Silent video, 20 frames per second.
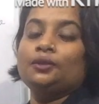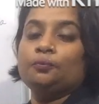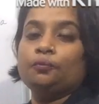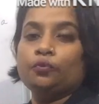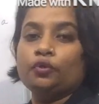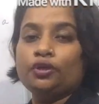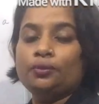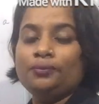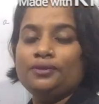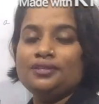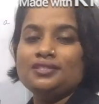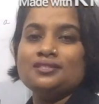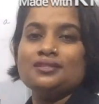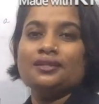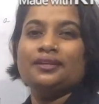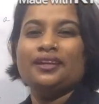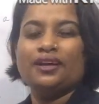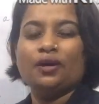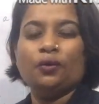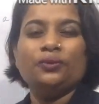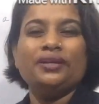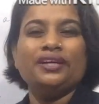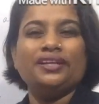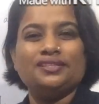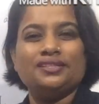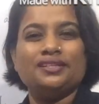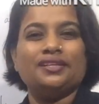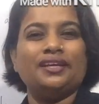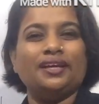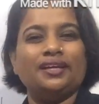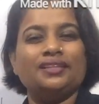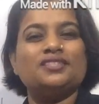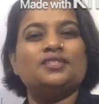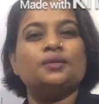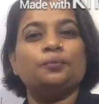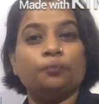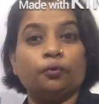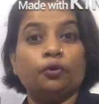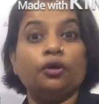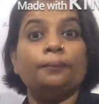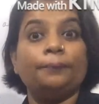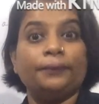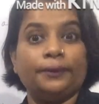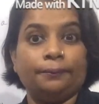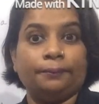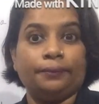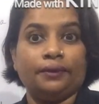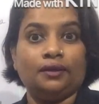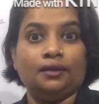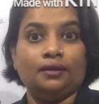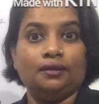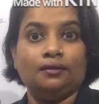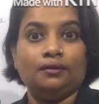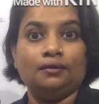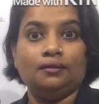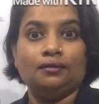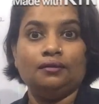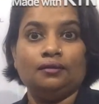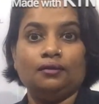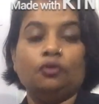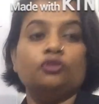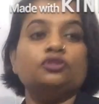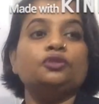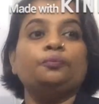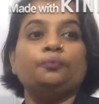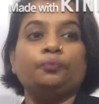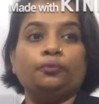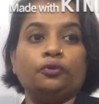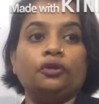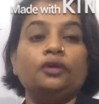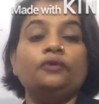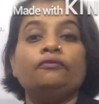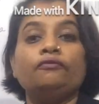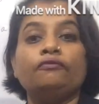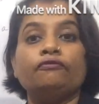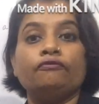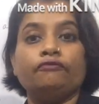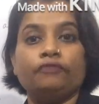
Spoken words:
The poor means the noun indicates the poor people or the poor